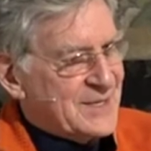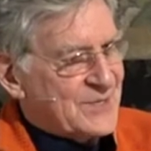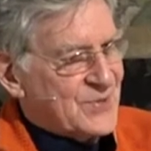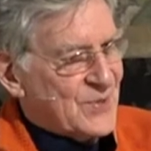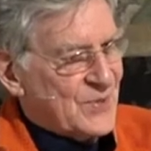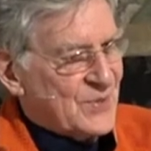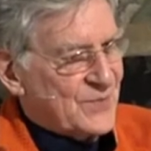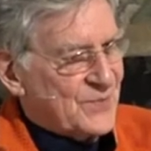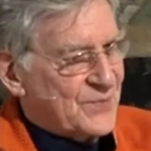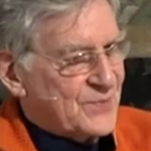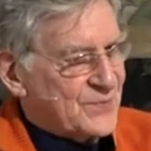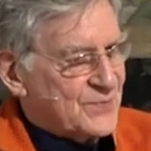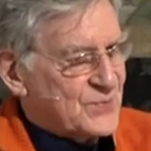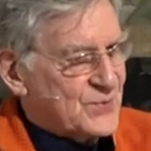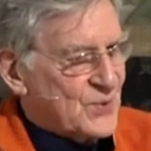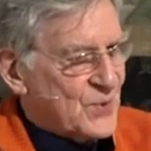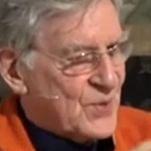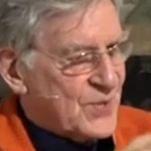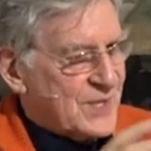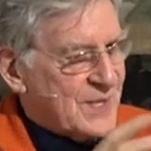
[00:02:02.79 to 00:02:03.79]
sort of
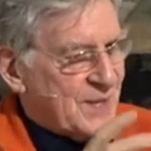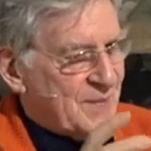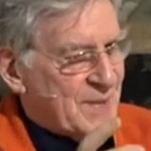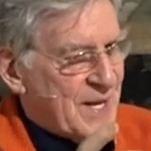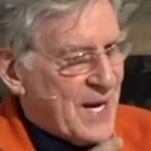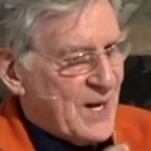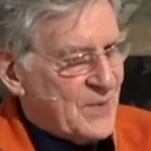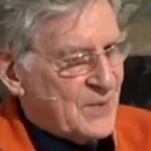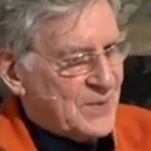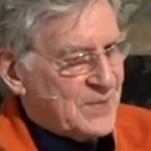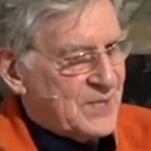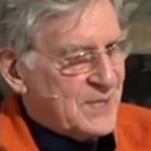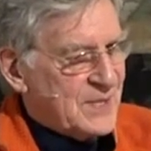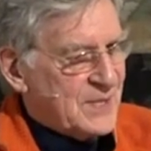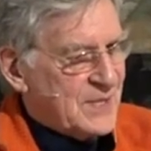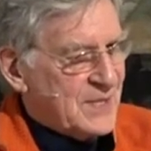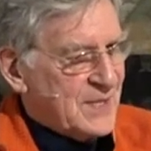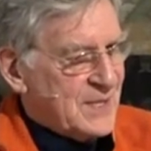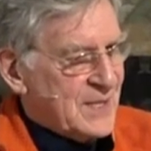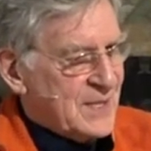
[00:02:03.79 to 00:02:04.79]
sort them out.
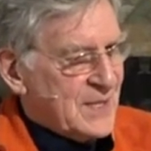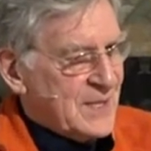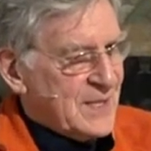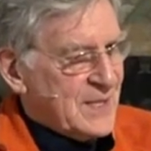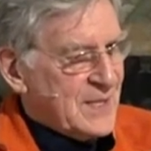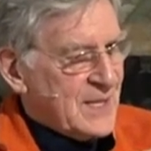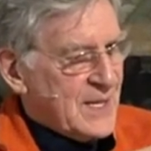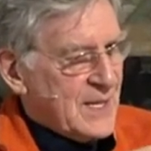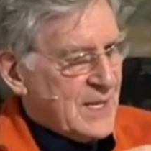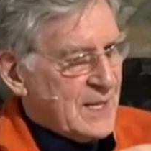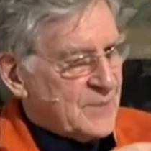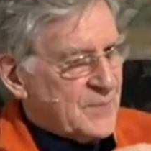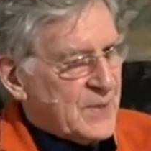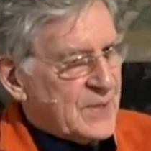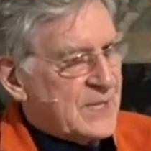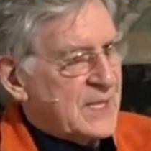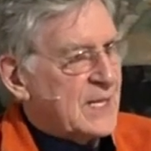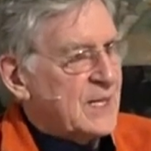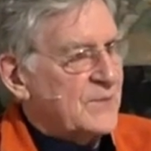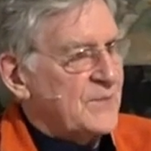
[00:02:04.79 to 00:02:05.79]
And,
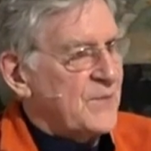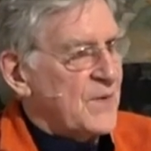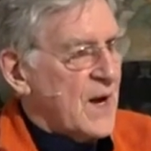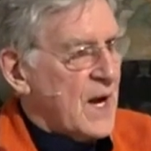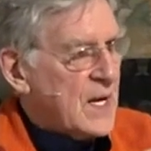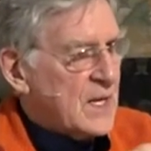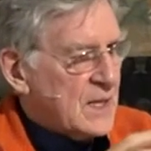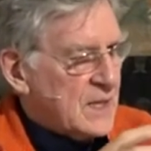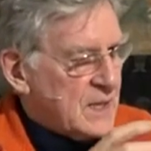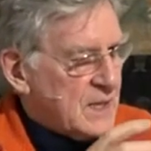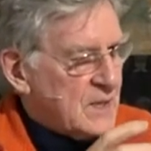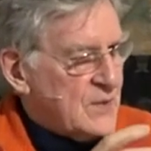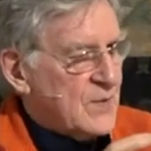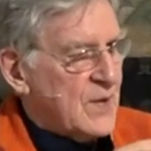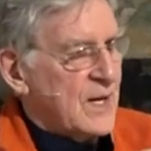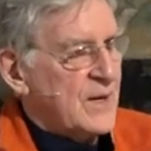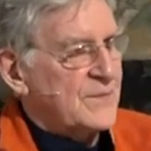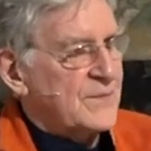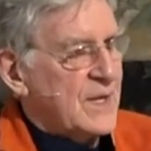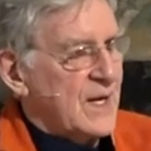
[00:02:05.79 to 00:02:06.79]
but then finally, you
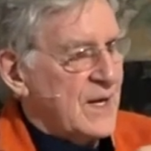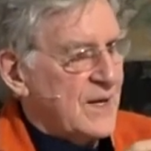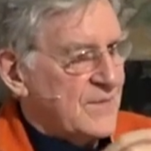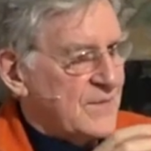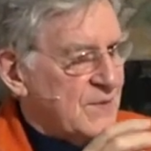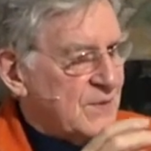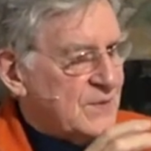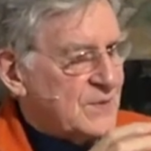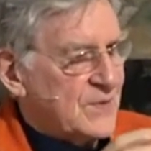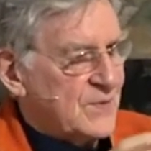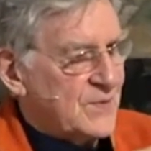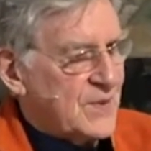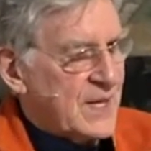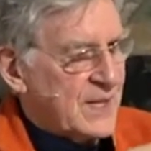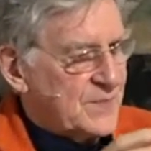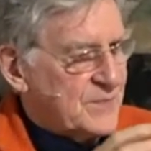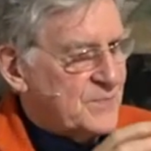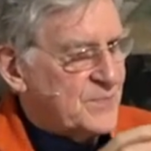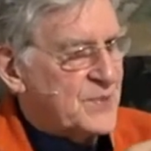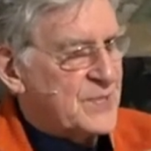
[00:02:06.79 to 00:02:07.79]
have to have the
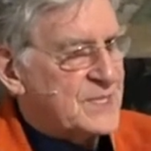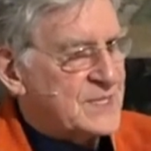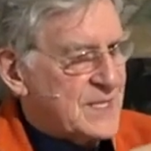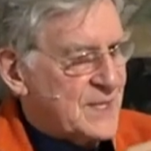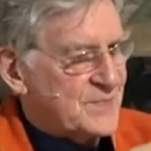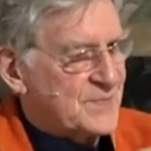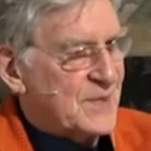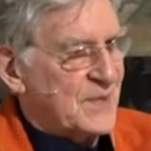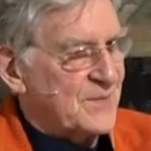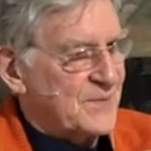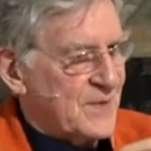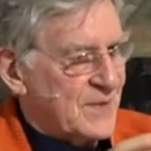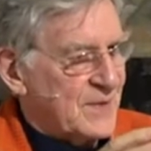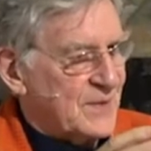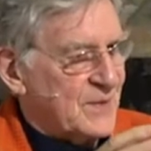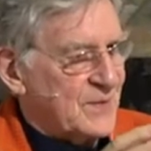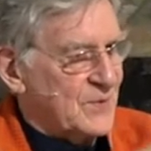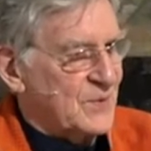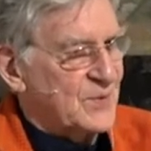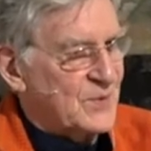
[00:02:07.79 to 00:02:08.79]
direct precept of
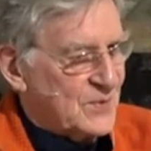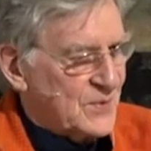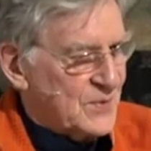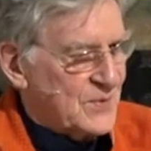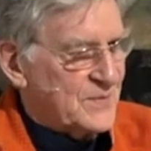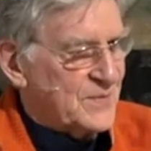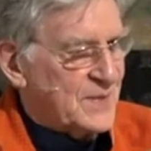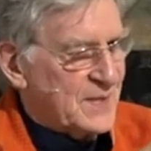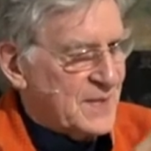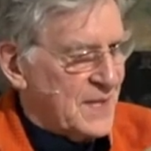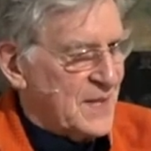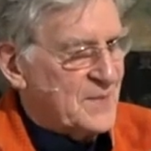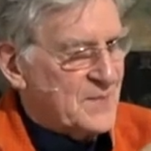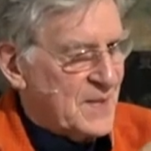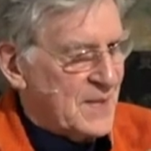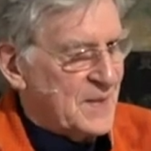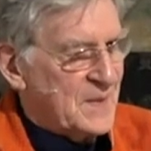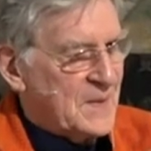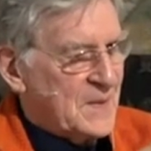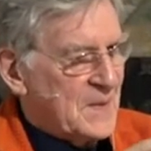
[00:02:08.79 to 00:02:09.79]
a guru, of a
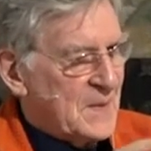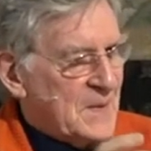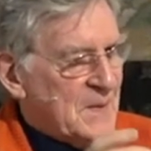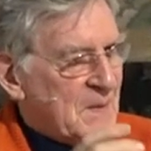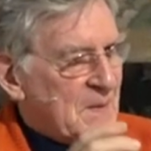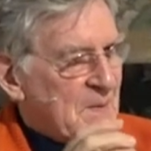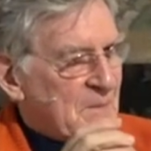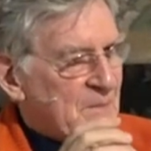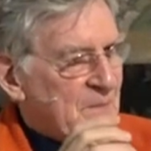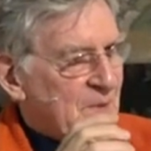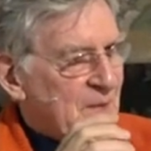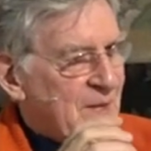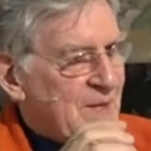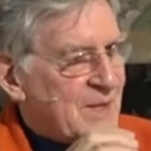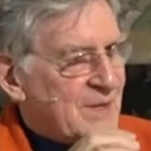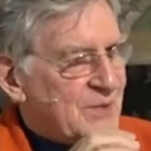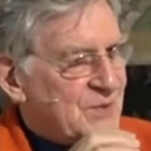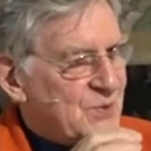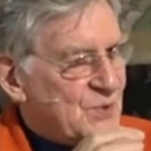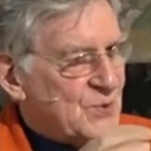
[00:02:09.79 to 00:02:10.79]
lama,
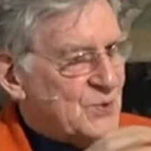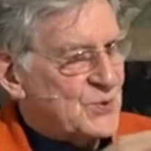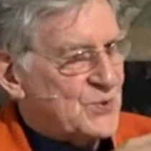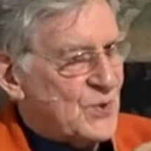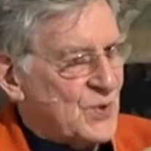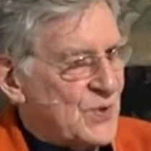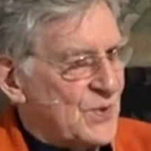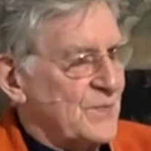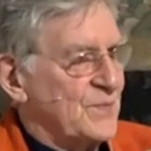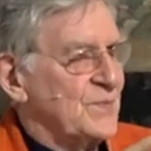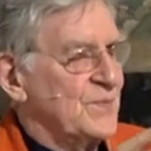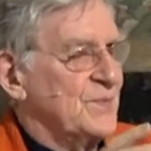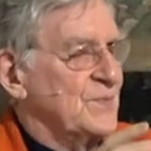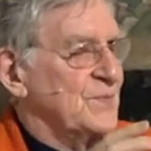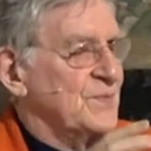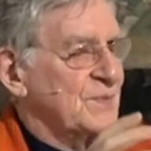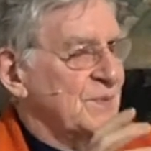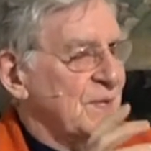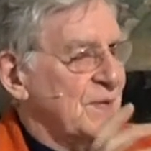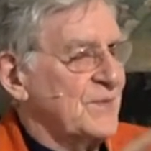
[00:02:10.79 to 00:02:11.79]
uh, to sort
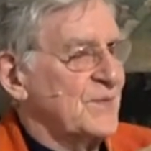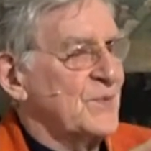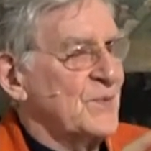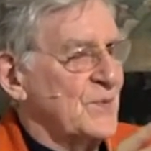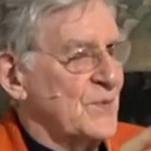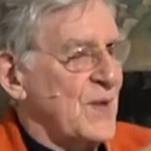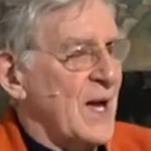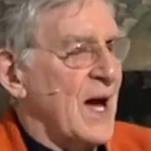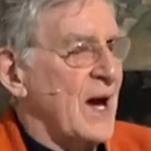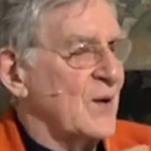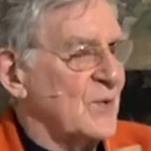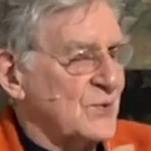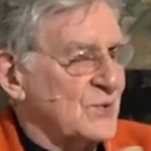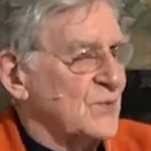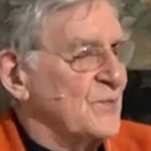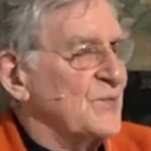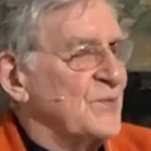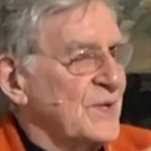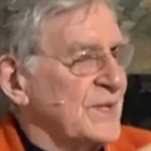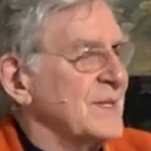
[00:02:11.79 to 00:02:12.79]
of give you how
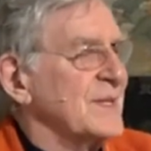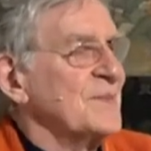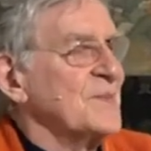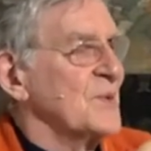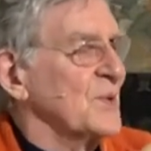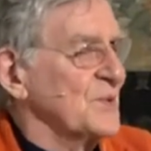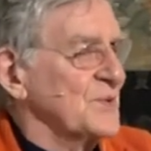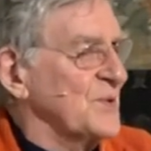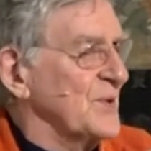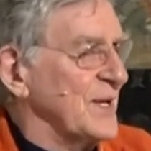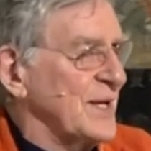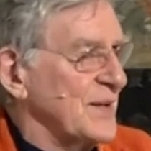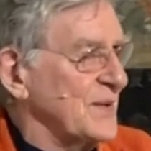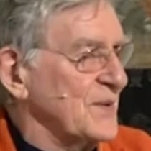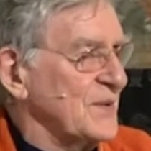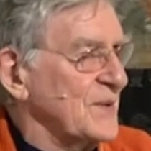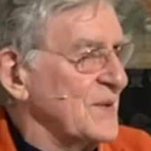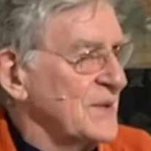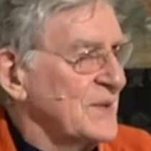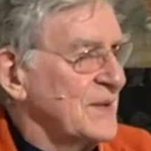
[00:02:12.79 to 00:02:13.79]
to fit them all
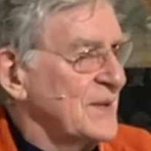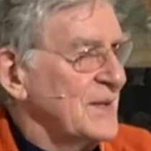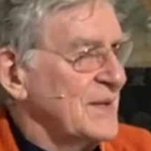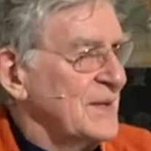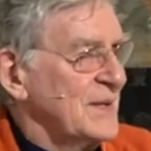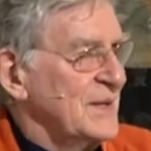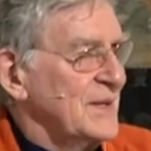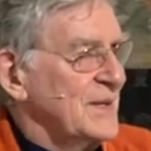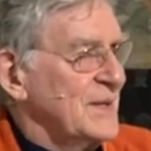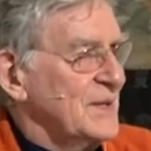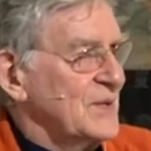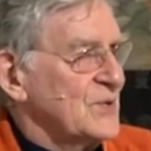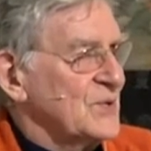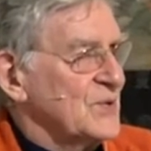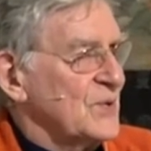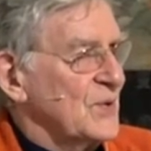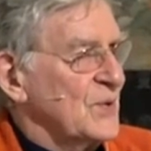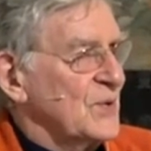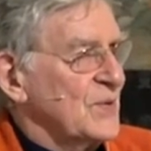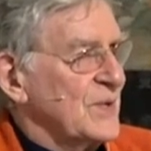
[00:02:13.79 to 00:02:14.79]
together.
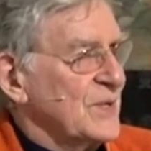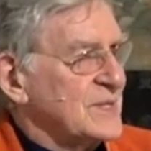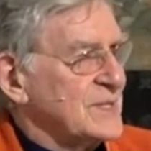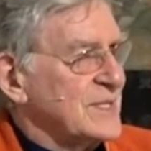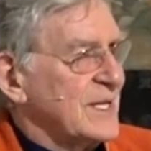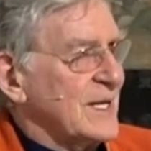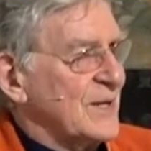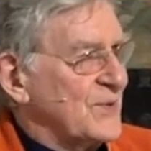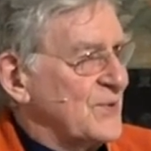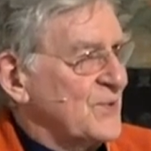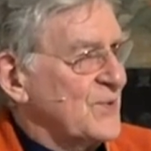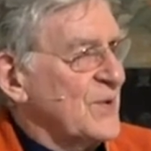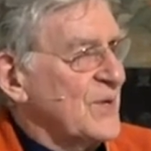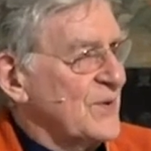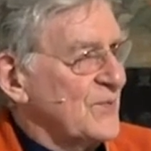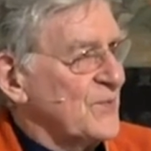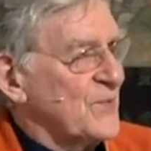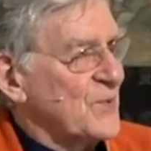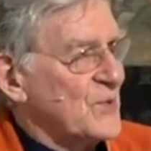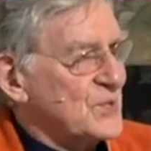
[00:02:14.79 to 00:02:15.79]
So there's like three
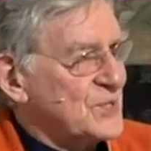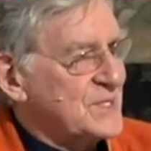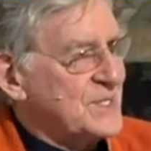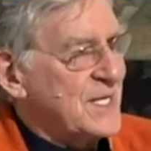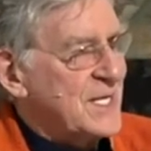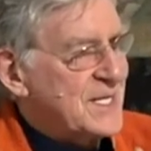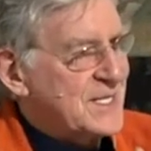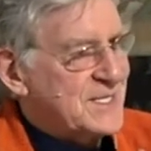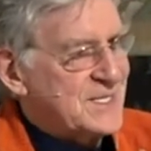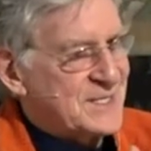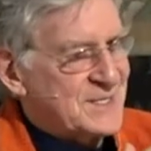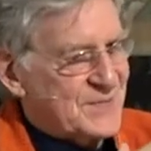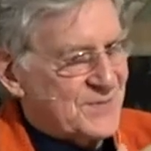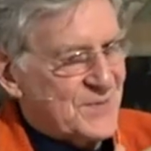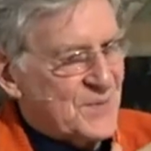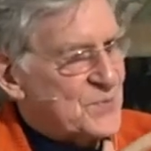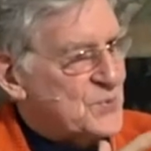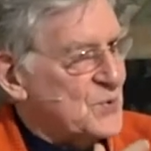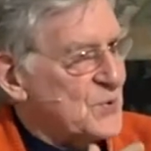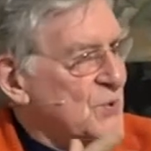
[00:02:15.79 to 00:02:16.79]
or four stages
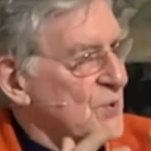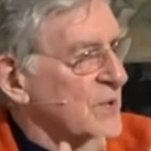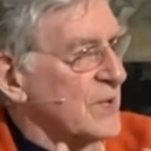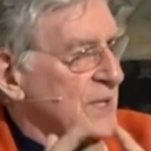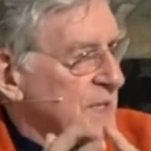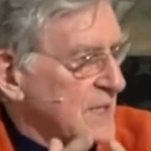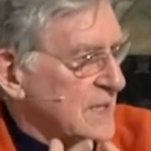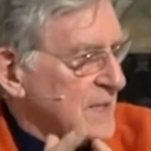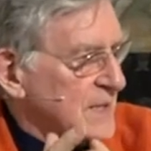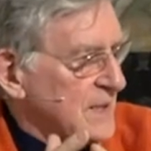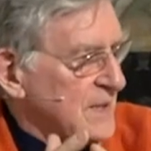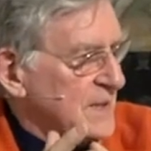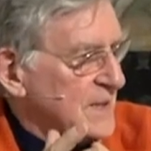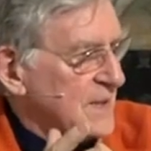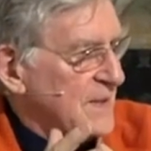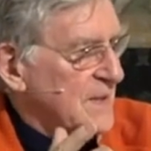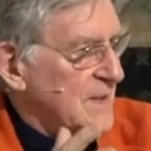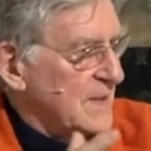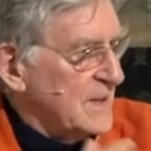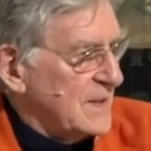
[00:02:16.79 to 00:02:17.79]
of obscurity
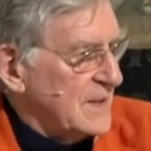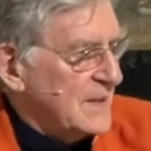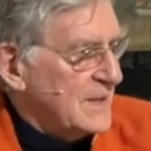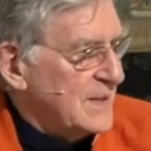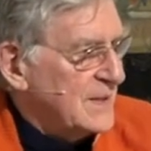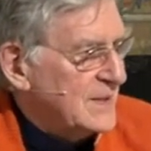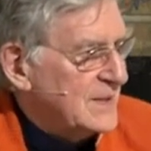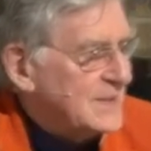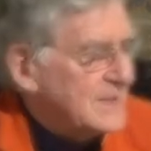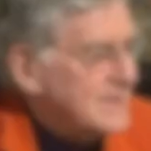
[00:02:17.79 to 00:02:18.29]
in the